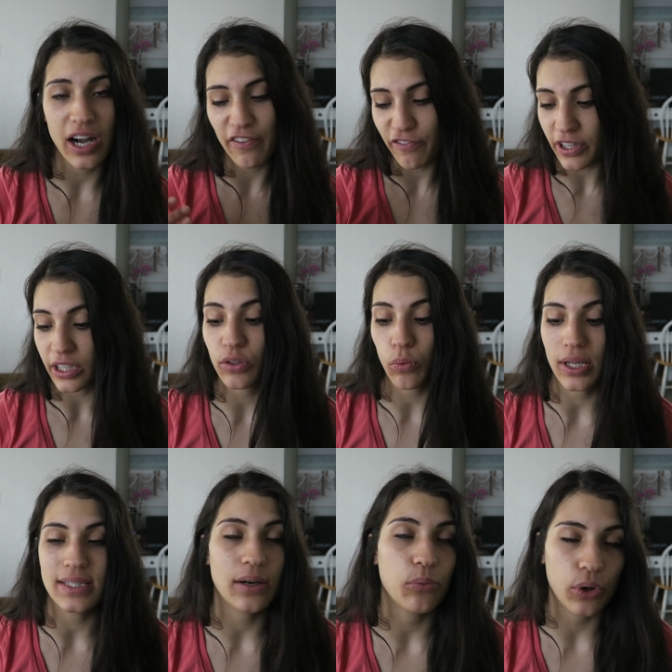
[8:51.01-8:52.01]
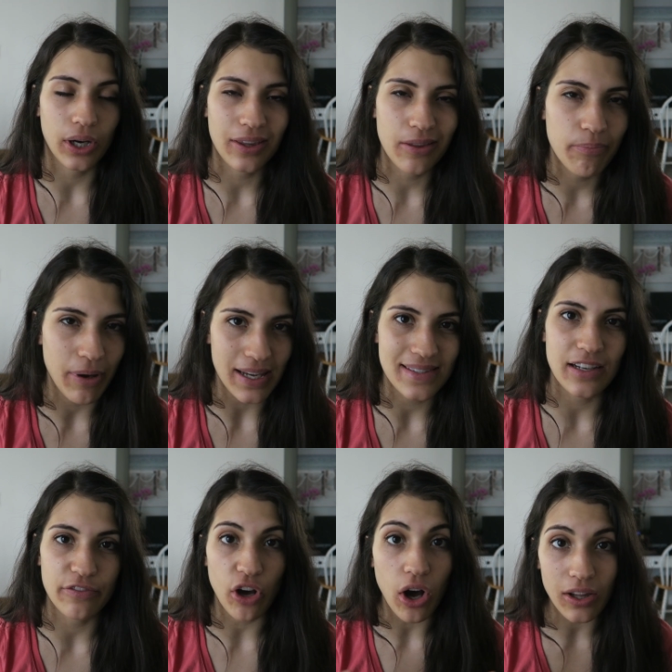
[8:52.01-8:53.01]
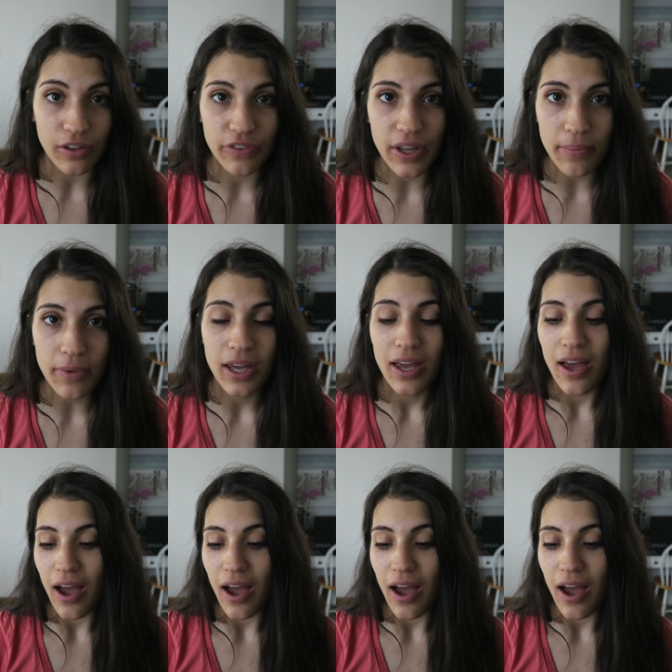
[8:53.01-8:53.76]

and I feel like the ones that work the best out of all of them.